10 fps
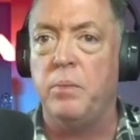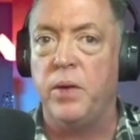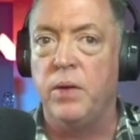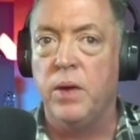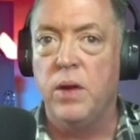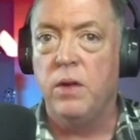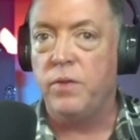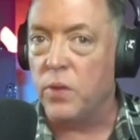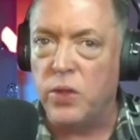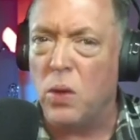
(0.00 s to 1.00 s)
but
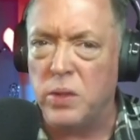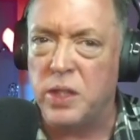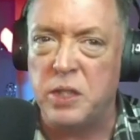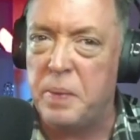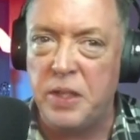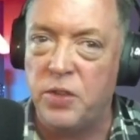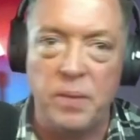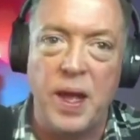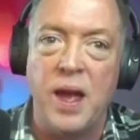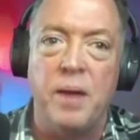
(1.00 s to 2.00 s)
for adults, it speeds you
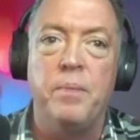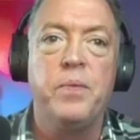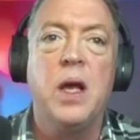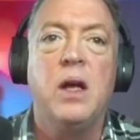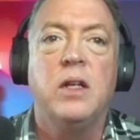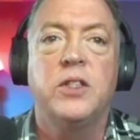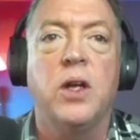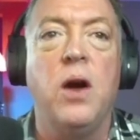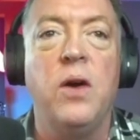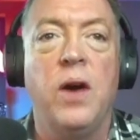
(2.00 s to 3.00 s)
up. So
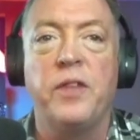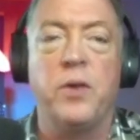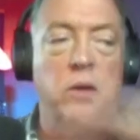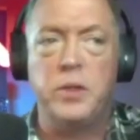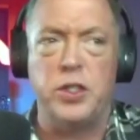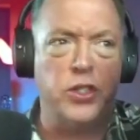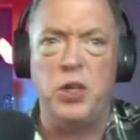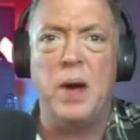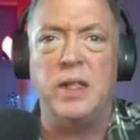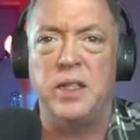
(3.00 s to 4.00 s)
I thought it was just
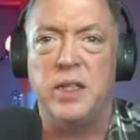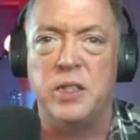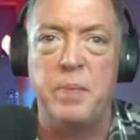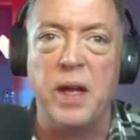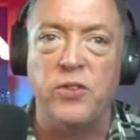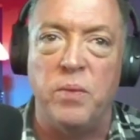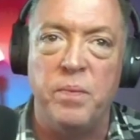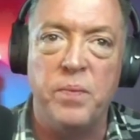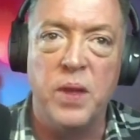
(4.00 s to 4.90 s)
two ends of the spectrum.